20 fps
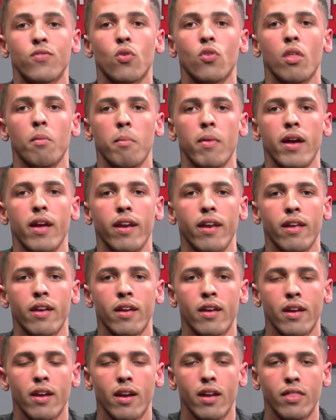for the men,
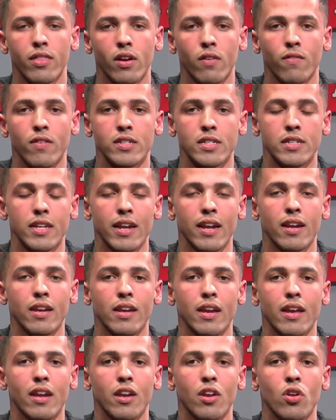their visit to
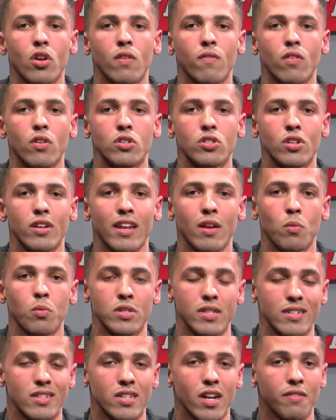Indiana University
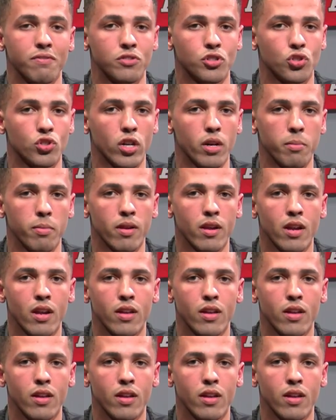was a tough trip.